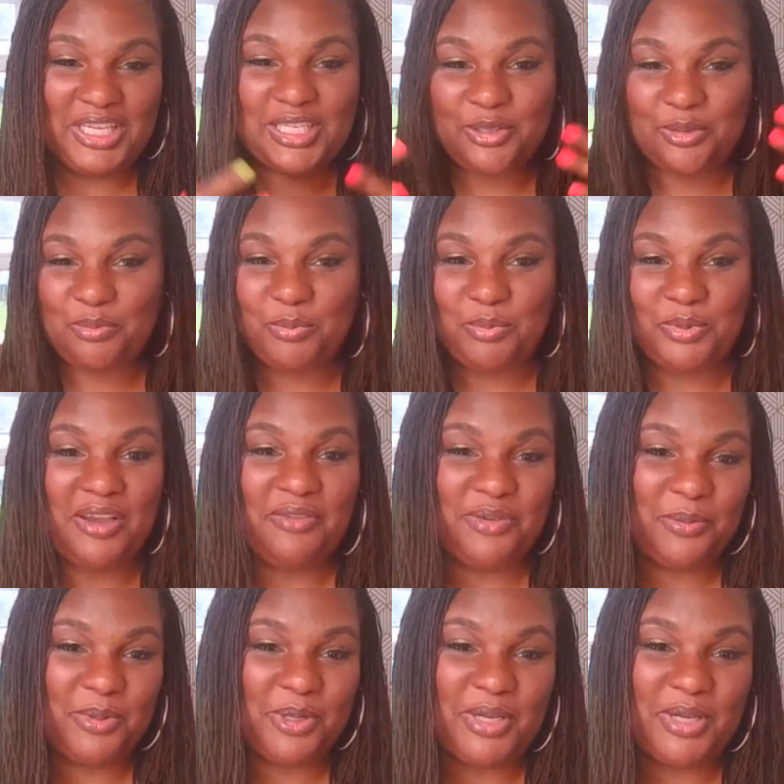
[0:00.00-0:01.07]
there's good people
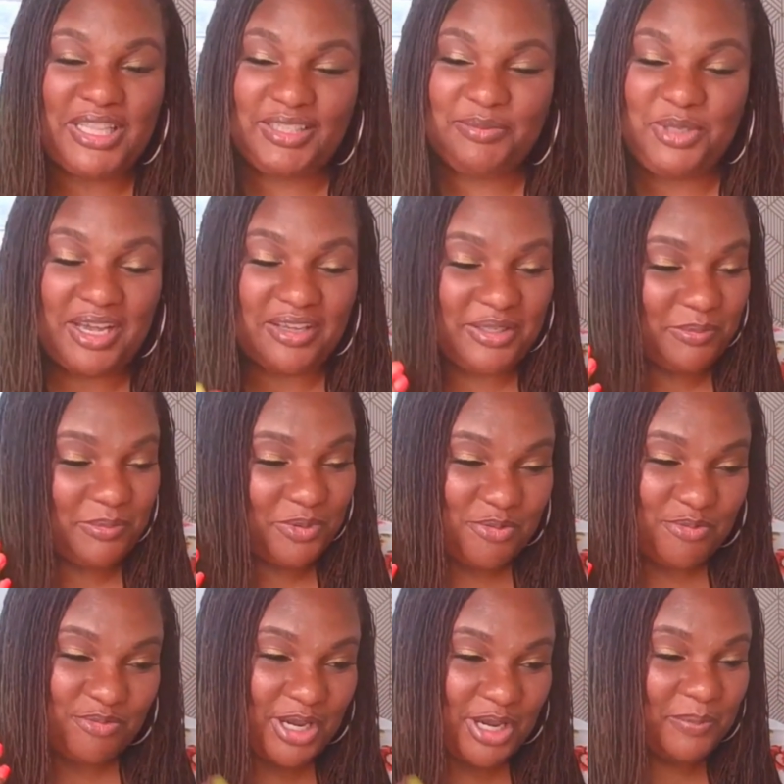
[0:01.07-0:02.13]
everywhere, but I think we have some
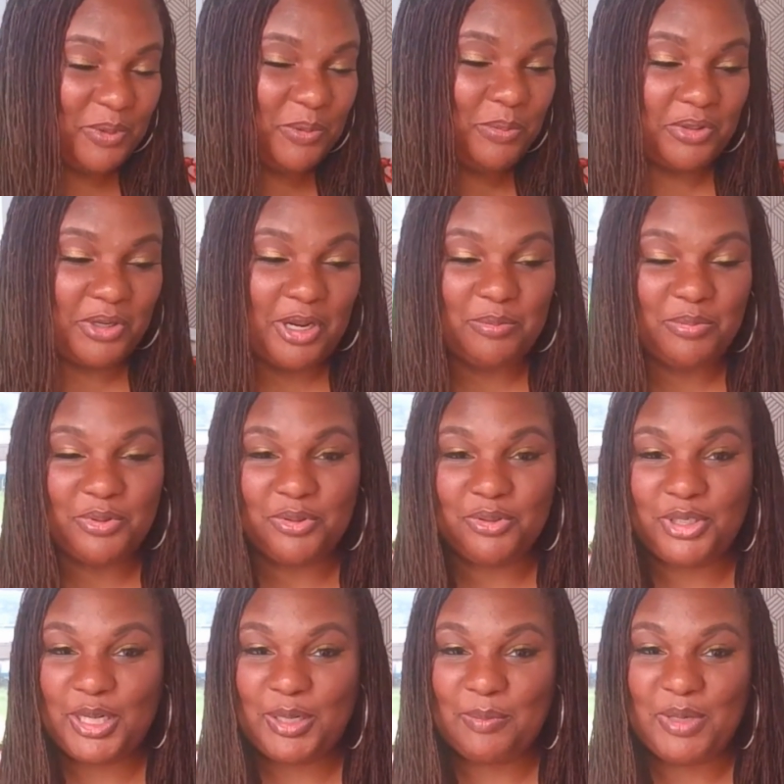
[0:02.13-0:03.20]
great people in our
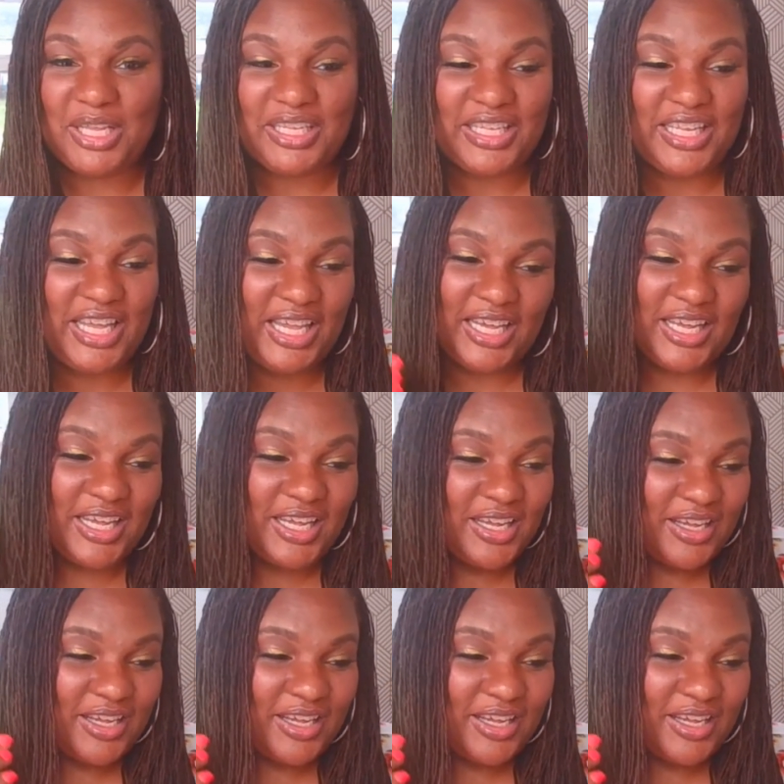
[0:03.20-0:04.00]
program, and they